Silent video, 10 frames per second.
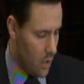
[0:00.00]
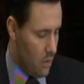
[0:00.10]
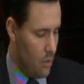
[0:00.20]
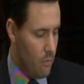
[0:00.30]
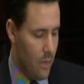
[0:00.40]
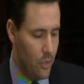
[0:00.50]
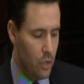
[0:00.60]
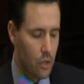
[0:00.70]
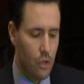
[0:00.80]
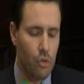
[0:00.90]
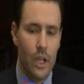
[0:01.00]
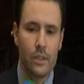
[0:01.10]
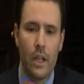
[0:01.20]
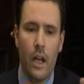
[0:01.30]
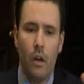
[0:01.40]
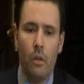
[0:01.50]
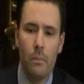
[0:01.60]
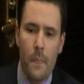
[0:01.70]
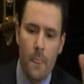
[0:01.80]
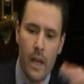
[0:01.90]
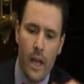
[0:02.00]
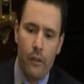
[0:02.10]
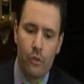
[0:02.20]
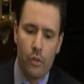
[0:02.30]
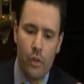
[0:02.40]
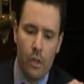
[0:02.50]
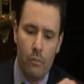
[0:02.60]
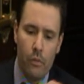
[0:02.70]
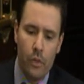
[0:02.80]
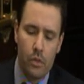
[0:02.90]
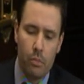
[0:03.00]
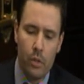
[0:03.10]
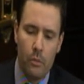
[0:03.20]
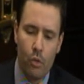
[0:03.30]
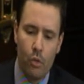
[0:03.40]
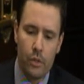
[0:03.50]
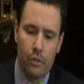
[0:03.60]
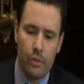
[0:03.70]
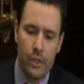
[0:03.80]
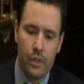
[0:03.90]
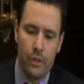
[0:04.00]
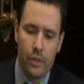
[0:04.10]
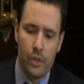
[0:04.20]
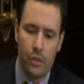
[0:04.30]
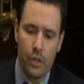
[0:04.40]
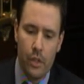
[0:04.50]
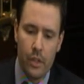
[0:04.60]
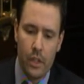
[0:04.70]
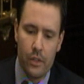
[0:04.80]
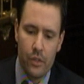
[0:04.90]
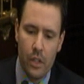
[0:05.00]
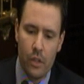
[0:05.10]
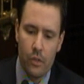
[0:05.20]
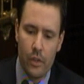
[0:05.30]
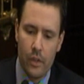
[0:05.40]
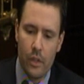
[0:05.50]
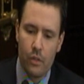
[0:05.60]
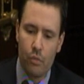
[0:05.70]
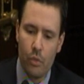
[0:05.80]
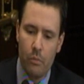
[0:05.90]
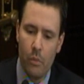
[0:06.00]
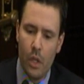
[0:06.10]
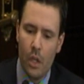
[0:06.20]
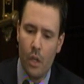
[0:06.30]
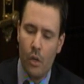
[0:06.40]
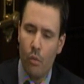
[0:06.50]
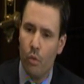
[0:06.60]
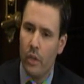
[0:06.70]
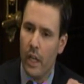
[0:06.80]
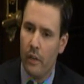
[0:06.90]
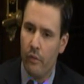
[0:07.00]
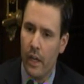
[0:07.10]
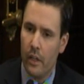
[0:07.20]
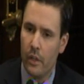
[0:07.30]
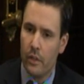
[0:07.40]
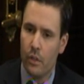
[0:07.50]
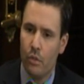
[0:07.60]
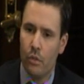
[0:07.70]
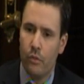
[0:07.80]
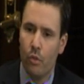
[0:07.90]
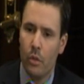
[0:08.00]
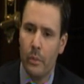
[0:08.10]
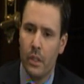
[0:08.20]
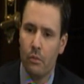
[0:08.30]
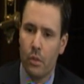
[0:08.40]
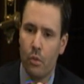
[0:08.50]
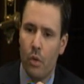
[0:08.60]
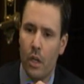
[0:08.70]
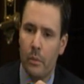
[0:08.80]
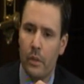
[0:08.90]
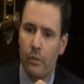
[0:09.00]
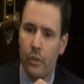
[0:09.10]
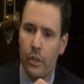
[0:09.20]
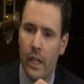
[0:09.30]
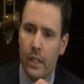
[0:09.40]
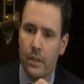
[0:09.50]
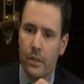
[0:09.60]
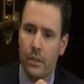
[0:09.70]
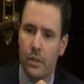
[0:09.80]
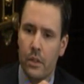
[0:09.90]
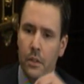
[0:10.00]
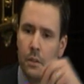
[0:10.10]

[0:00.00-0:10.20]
can you maybe just address how, after the the Supreme Court's recent decision on the casinos, that this would would not violate the uniformity requirement for taxes?